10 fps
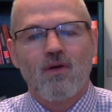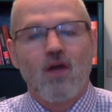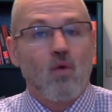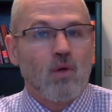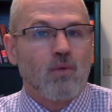
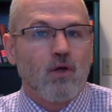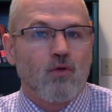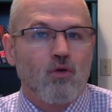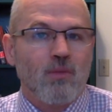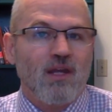When
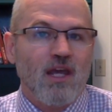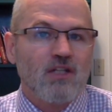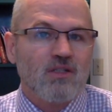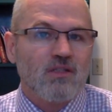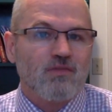recruitment
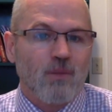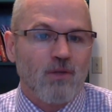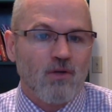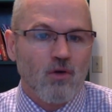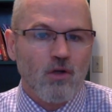agents from the
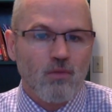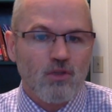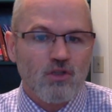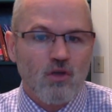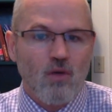North would
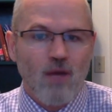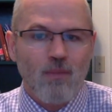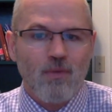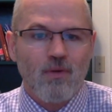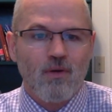show up,
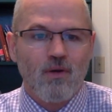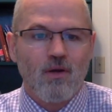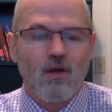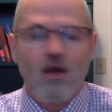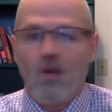
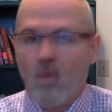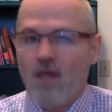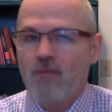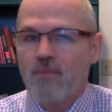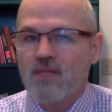
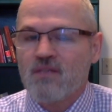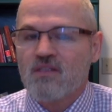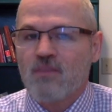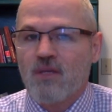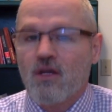white
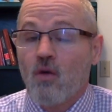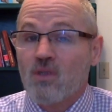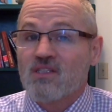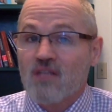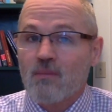businessmen would
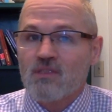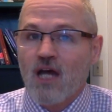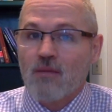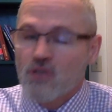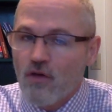
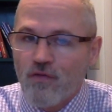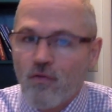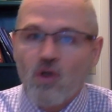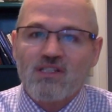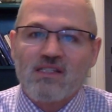sometimes
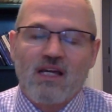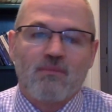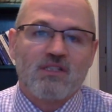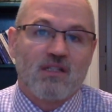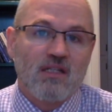force them
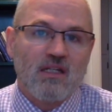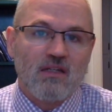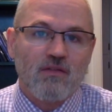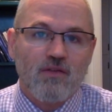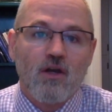to
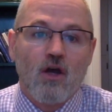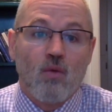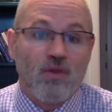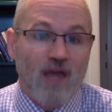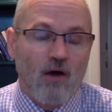leave
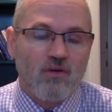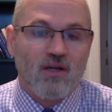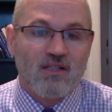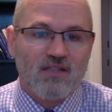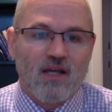without
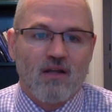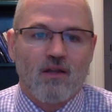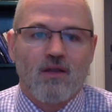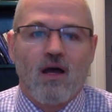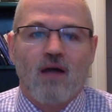a second
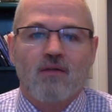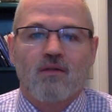thought.